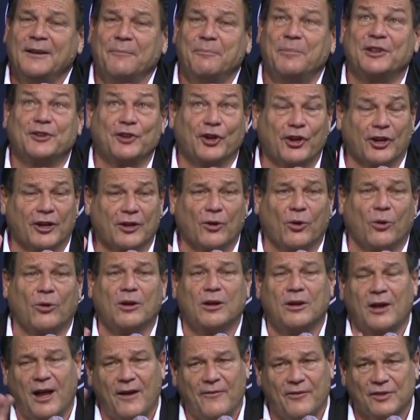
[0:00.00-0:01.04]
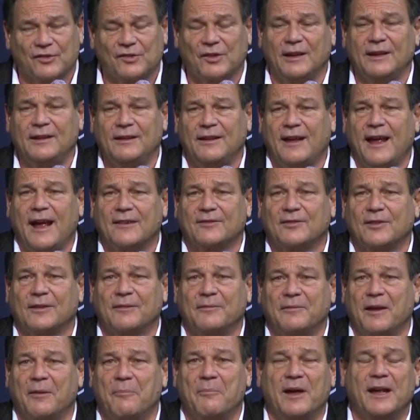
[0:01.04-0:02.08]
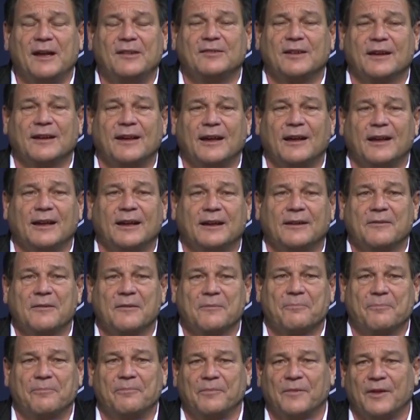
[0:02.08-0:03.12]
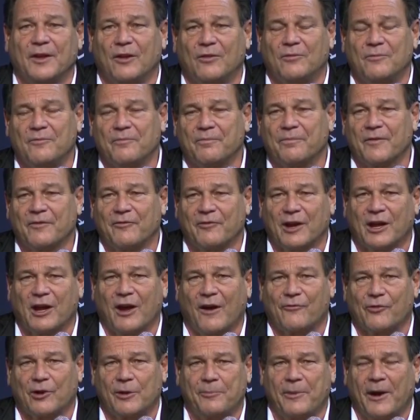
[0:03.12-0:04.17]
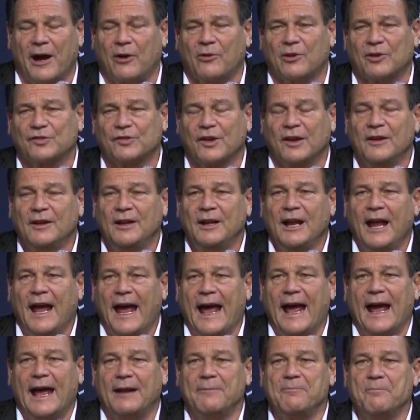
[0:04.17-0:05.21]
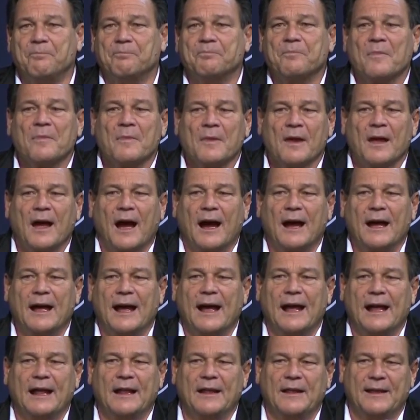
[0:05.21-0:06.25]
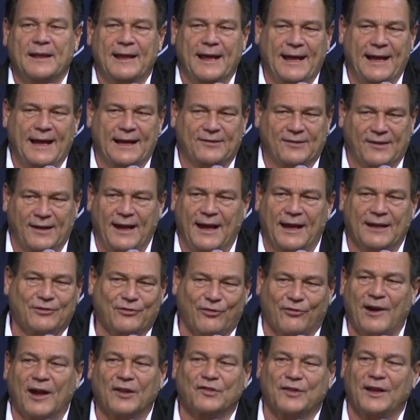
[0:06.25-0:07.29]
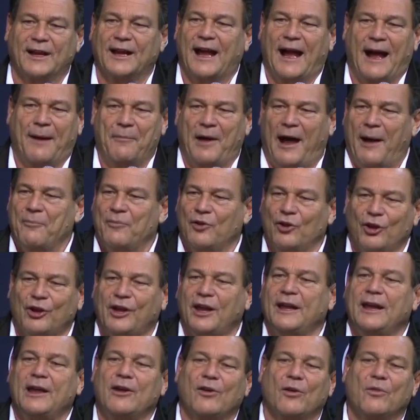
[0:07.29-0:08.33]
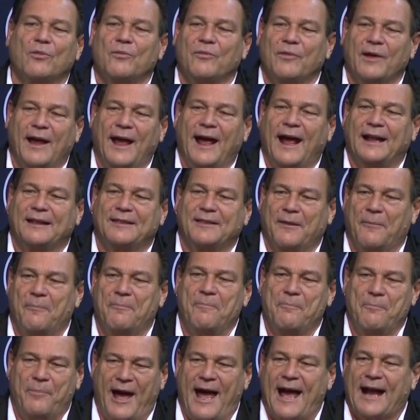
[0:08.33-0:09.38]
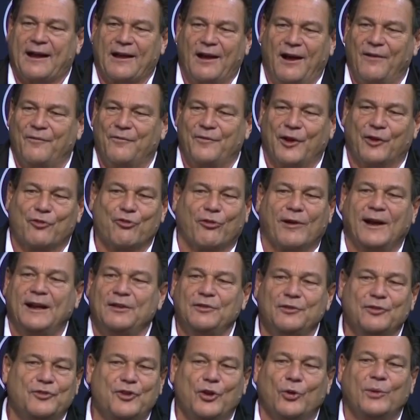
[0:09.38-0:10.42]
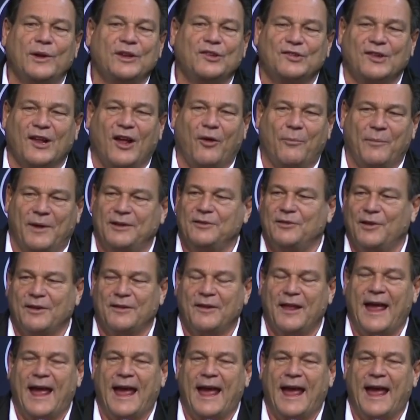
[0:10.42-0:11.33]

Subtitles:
But the good Lord obviously has an amazing healing, recovery powers. And it's interesting, I'm looking here at the back of the great Dewey Selman.